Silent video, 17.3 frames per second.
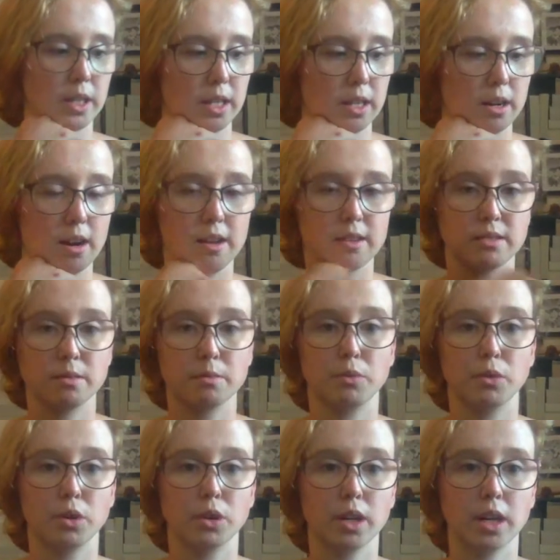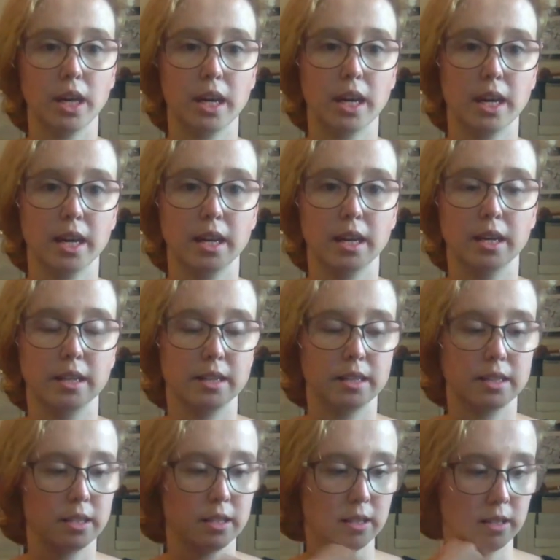awesome book,
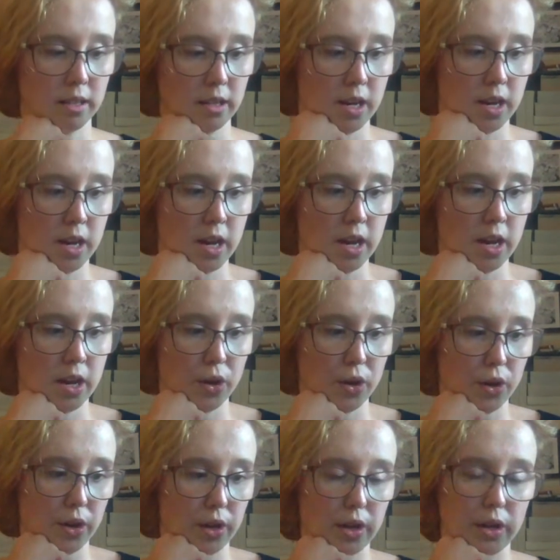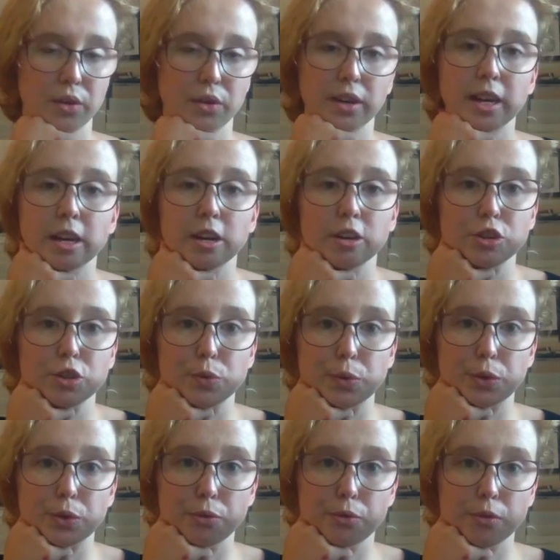and in the characters we
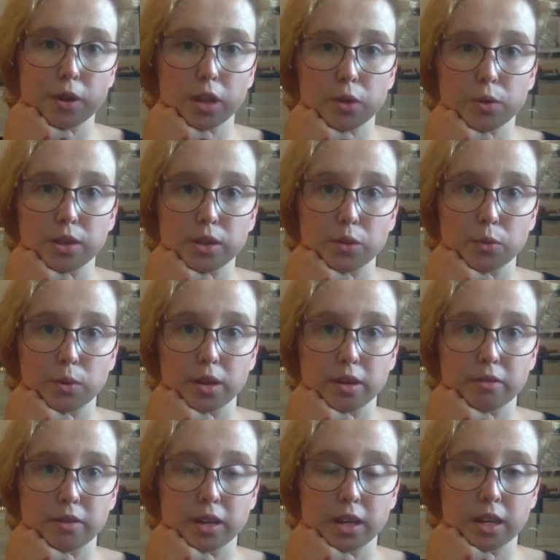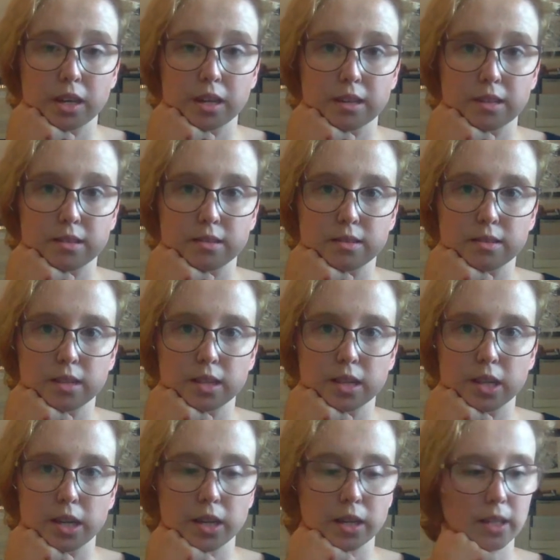do follow in The Way of Kings,
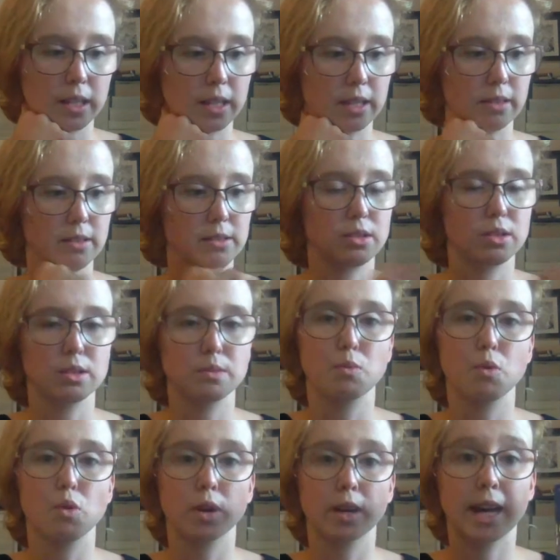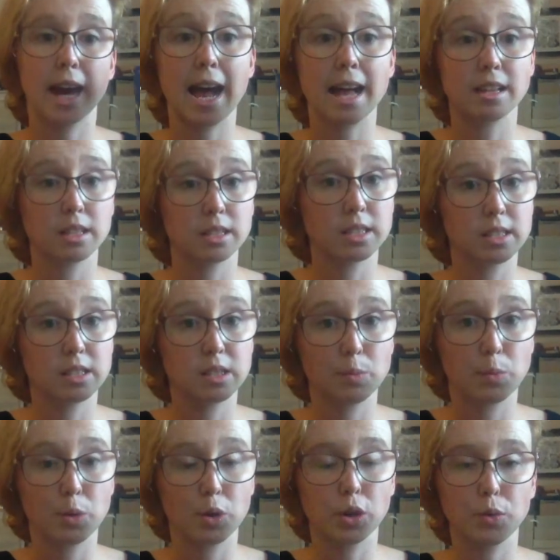this is more Kaladin's
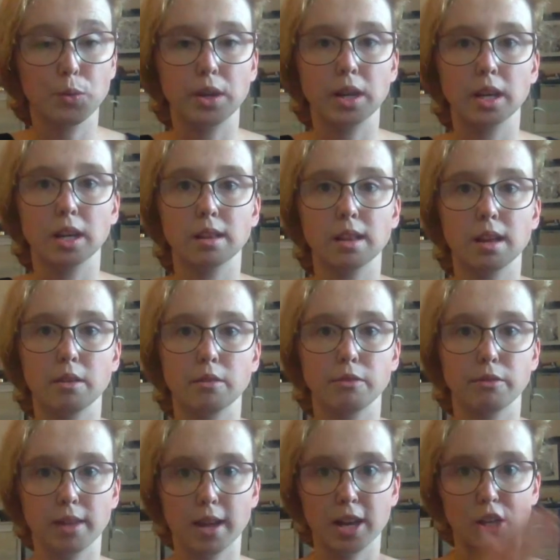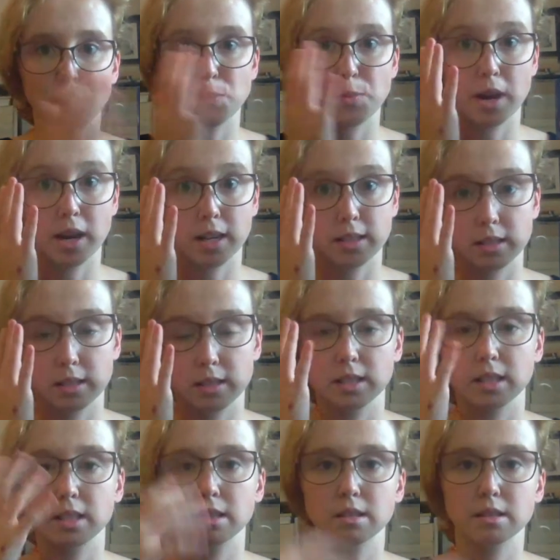book. We get a lot of flashbacks into
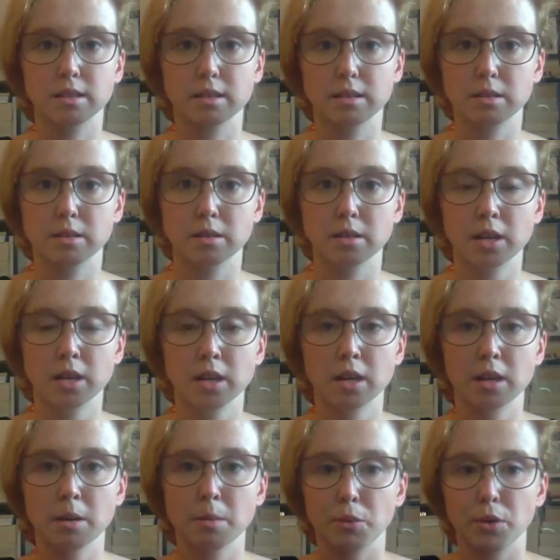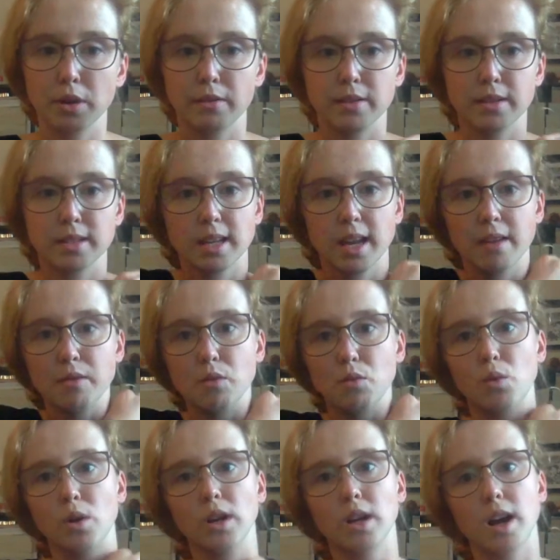his previous life and
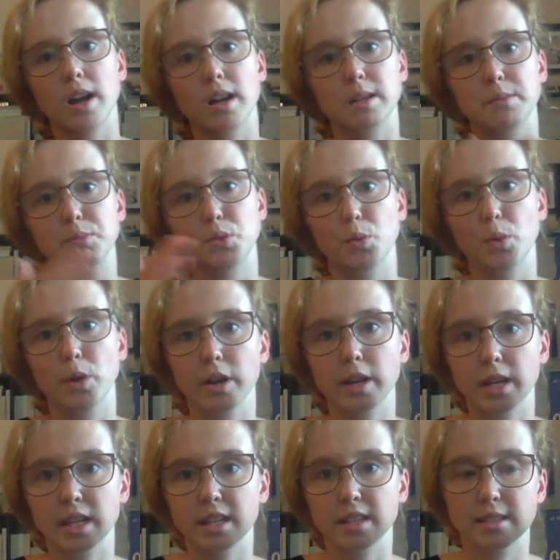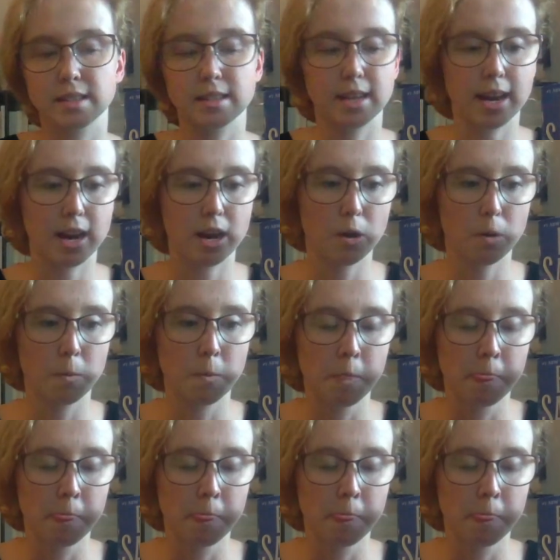what got him to where he is now.